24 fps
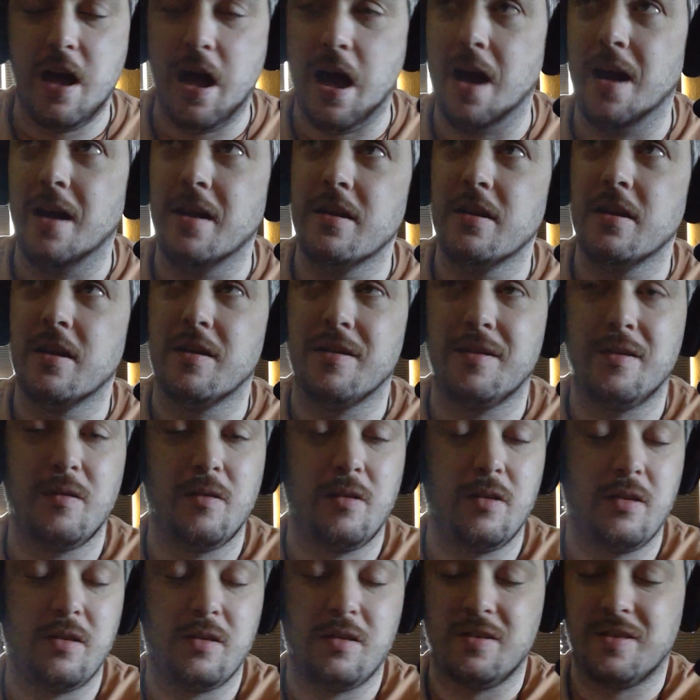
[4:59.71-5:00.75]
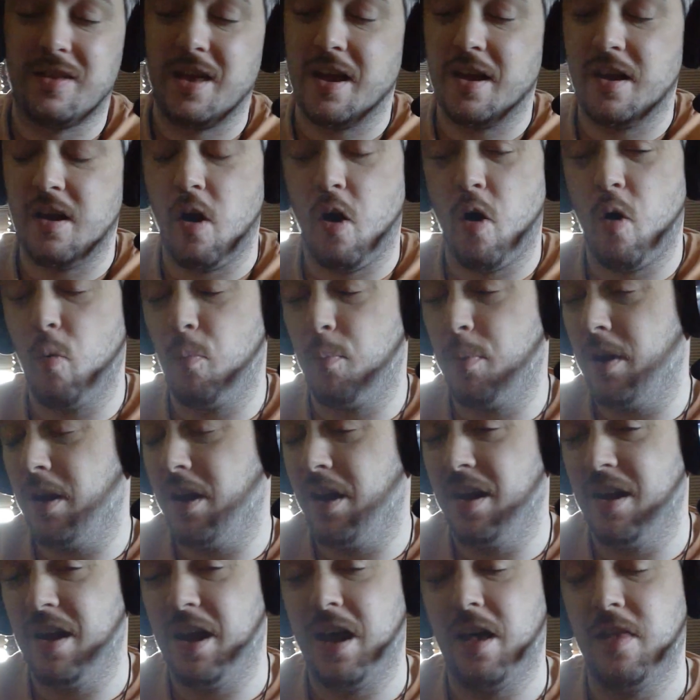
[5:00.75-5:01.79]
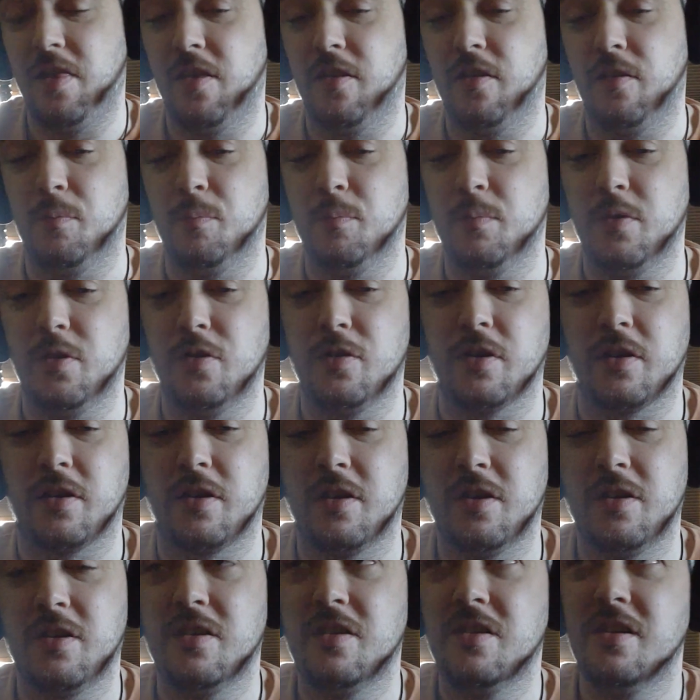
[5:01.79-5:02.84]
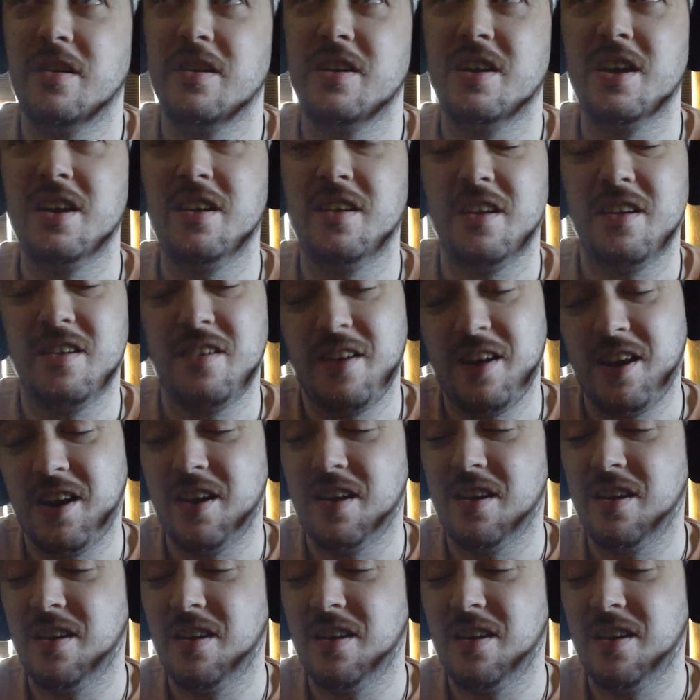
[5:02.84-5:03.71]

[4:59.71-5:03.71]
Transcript: and they open it, and the music ding, ding, ding,